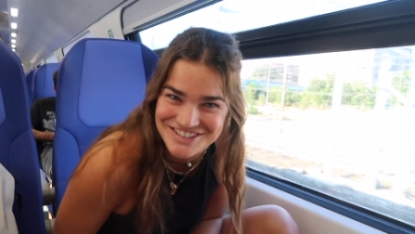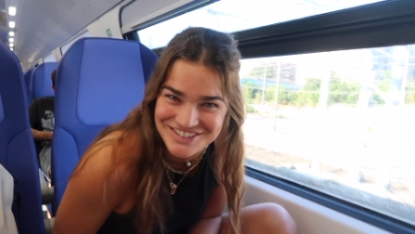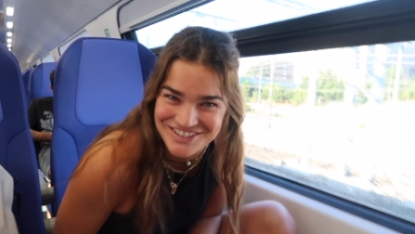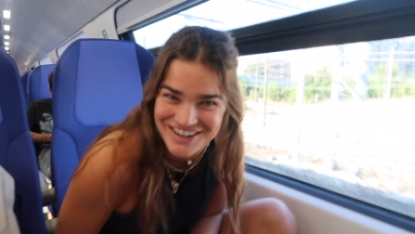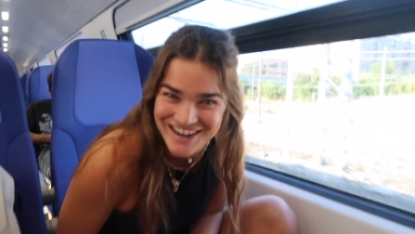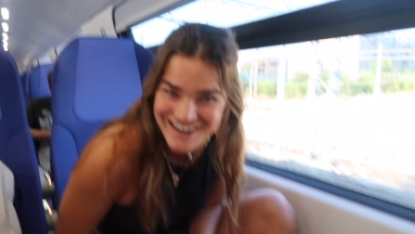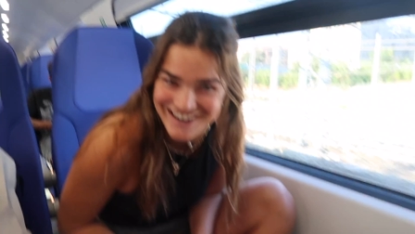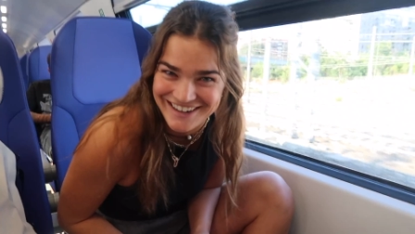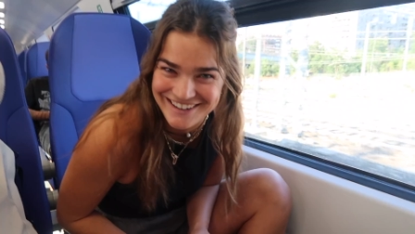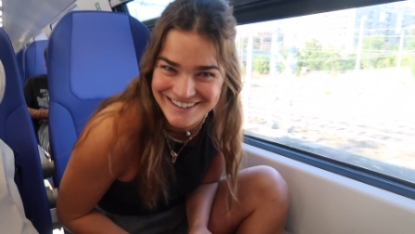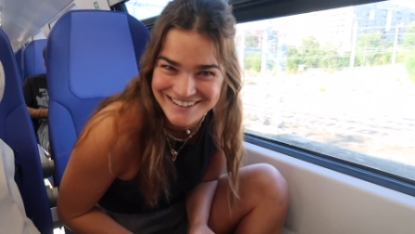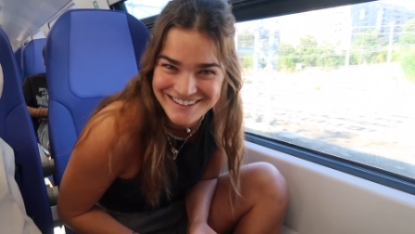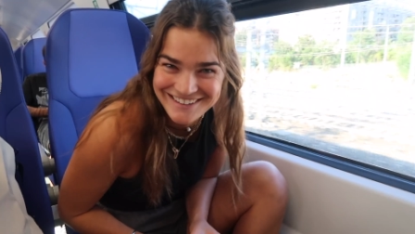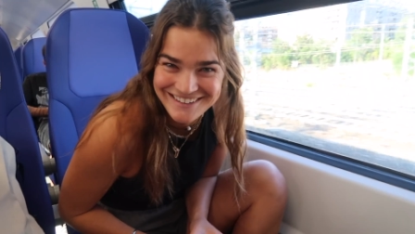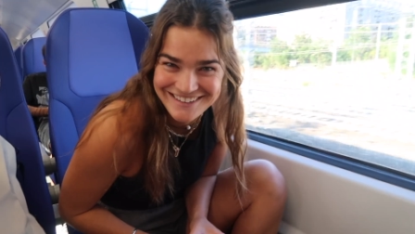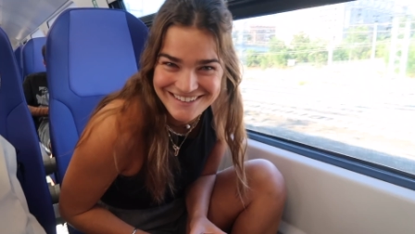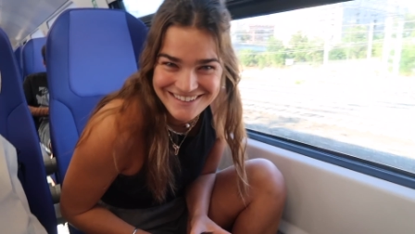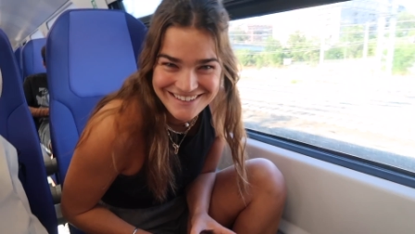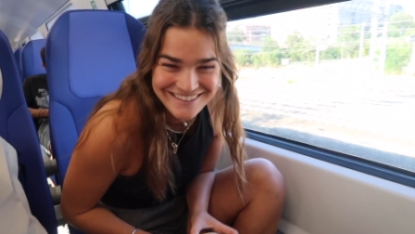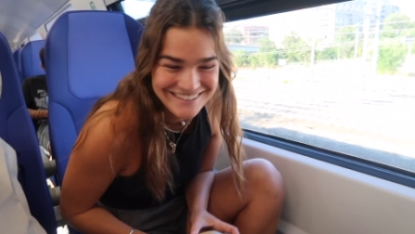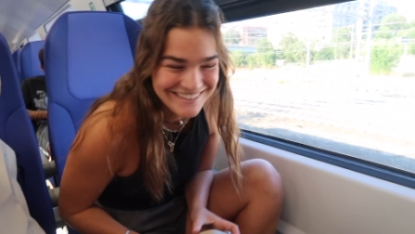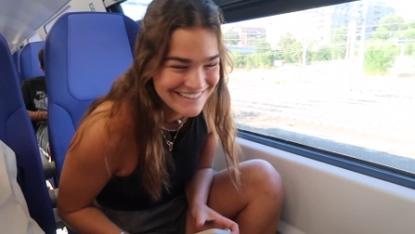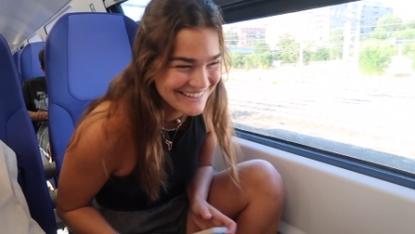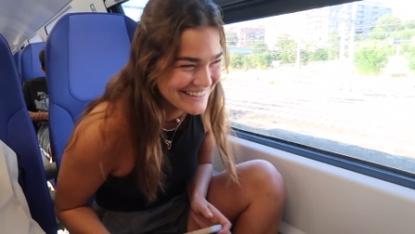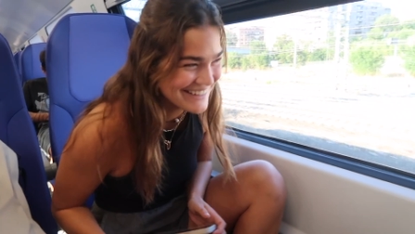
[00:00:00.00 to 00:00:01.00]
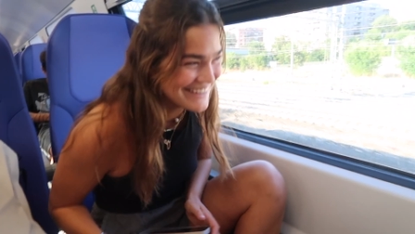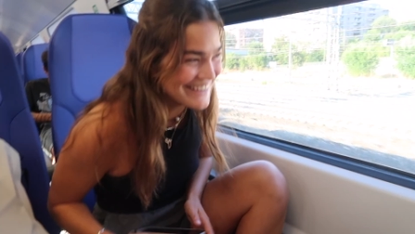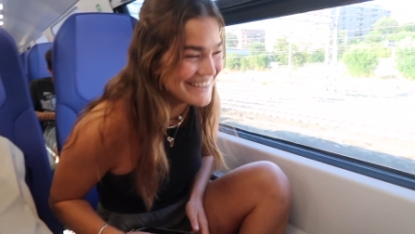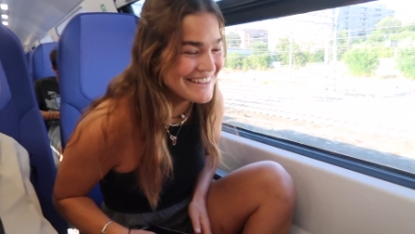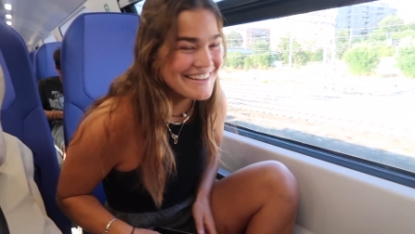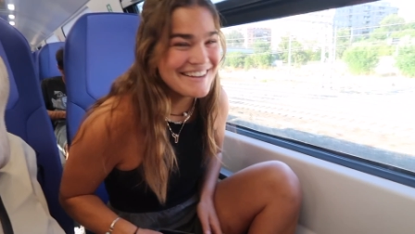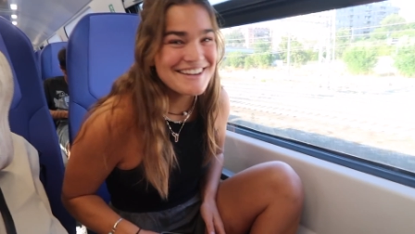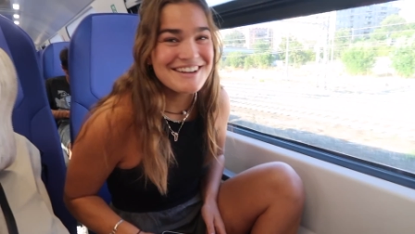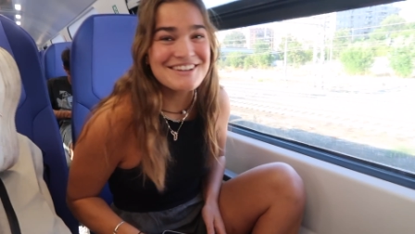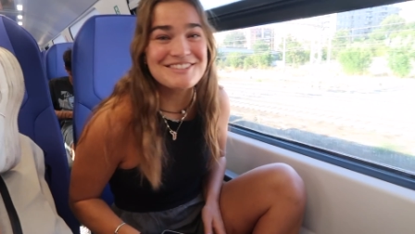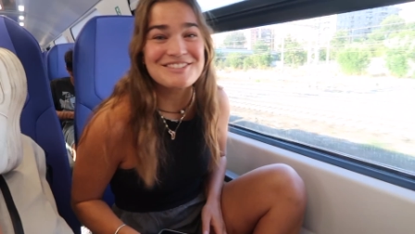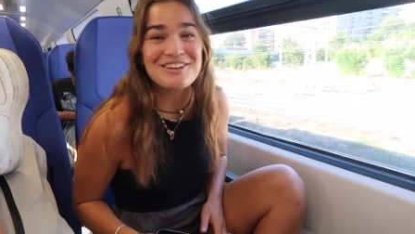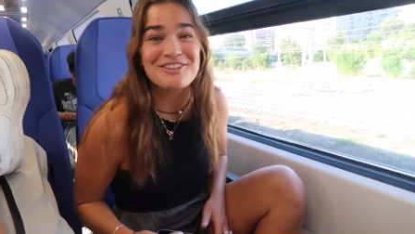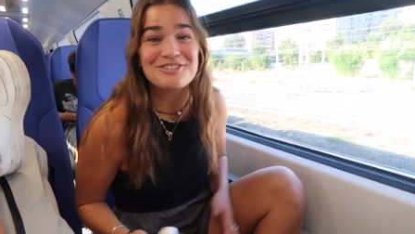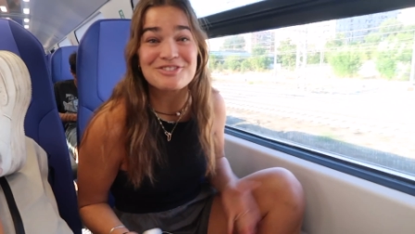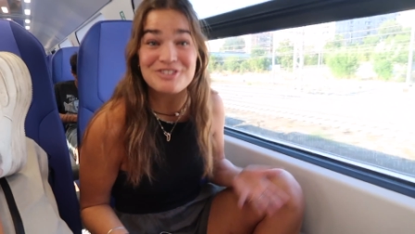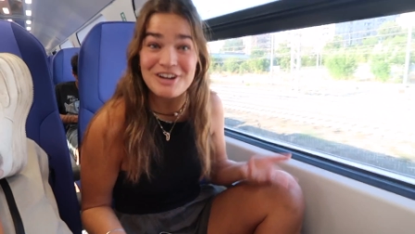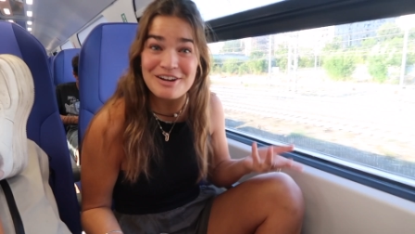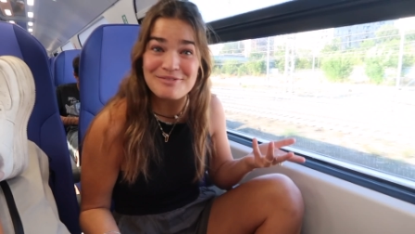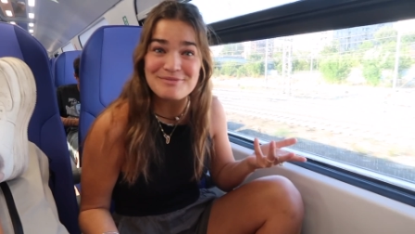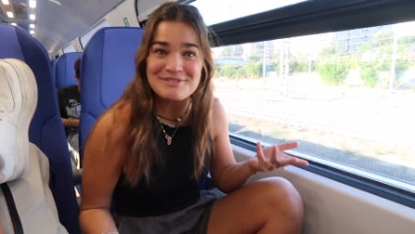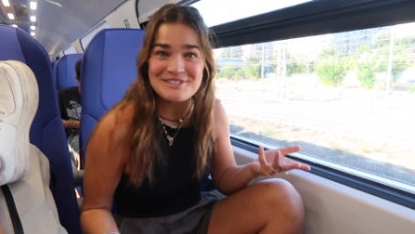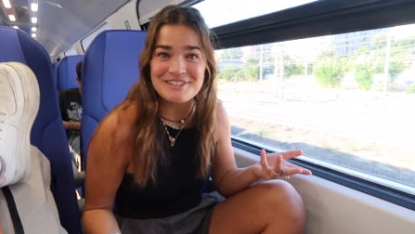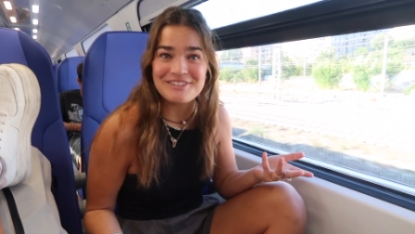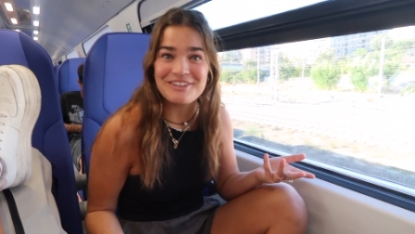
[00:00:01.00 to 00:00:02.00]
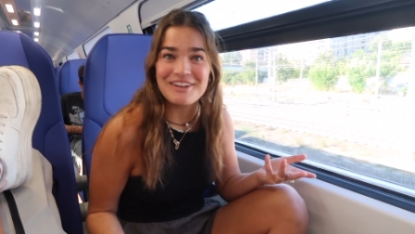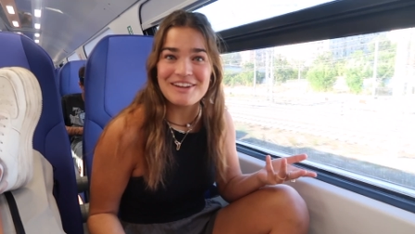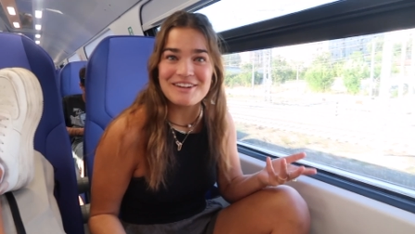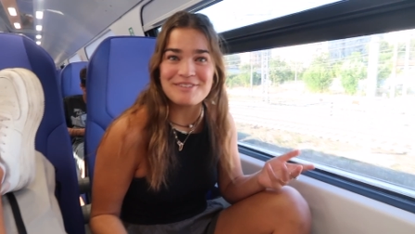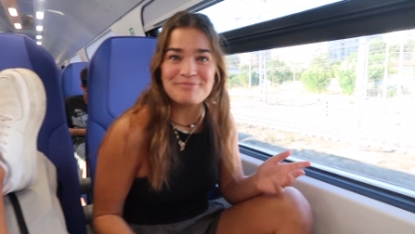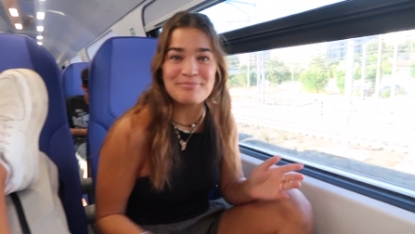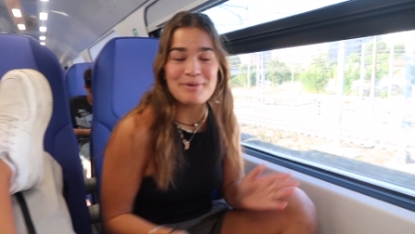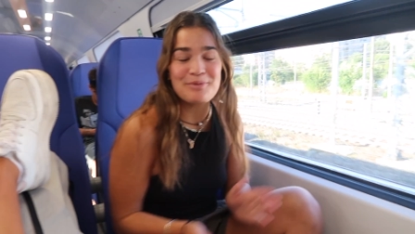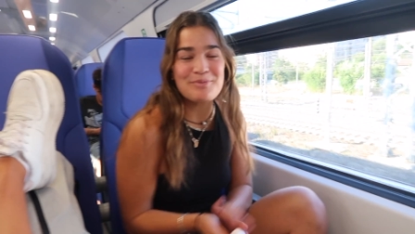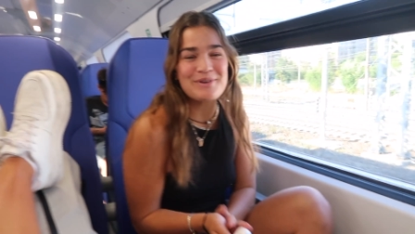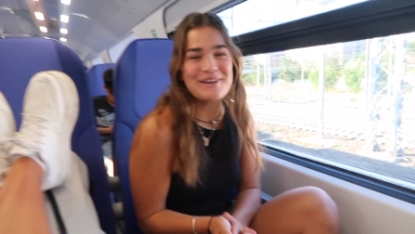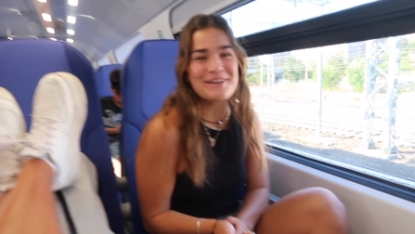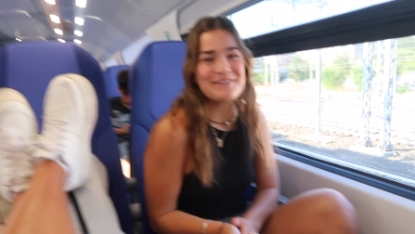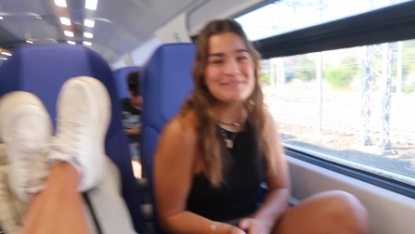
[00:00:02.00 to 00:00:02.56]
tried. Is our train still like? I